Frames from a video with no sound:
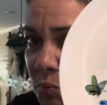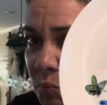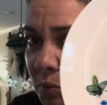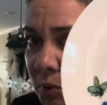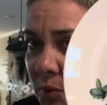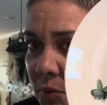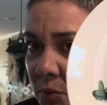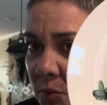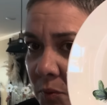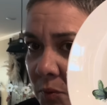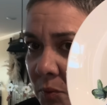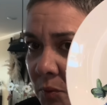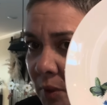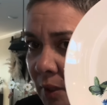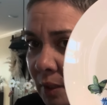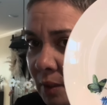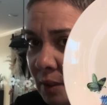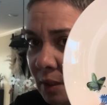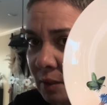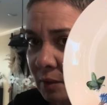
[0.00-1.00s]
blue,
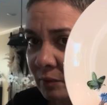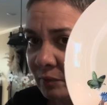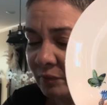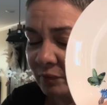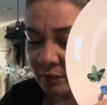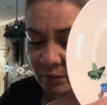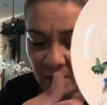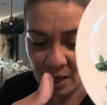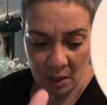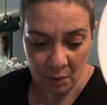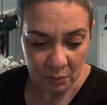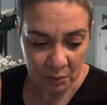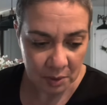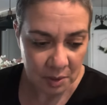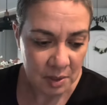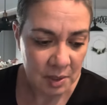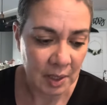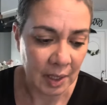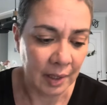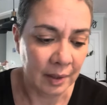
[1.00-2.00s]
and then the
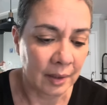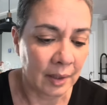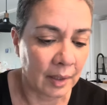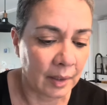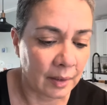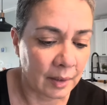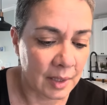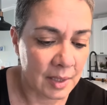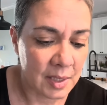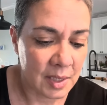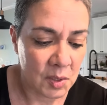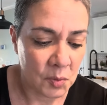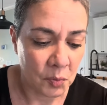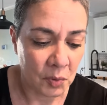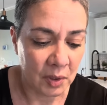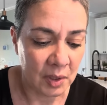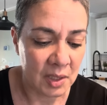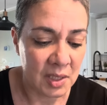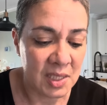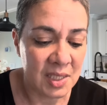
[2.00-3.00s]
flowers, and then this is where
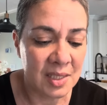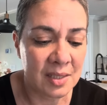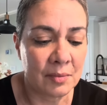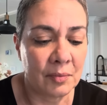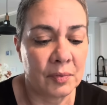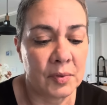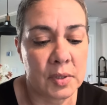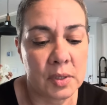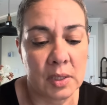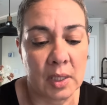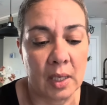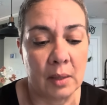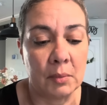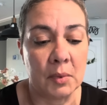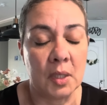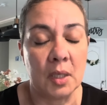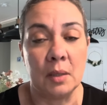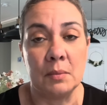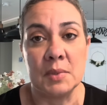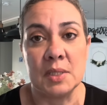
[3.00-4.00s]
this stamp
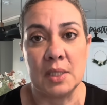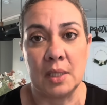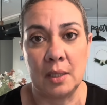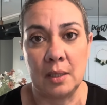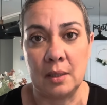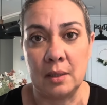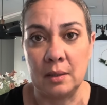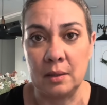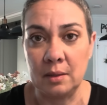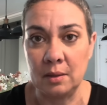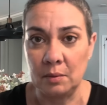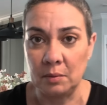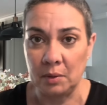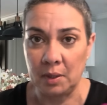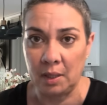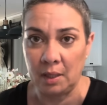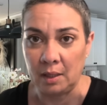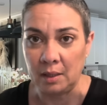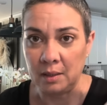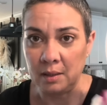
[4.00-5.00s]
comes in,
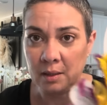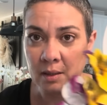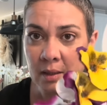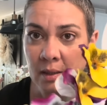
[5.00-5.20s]
okay?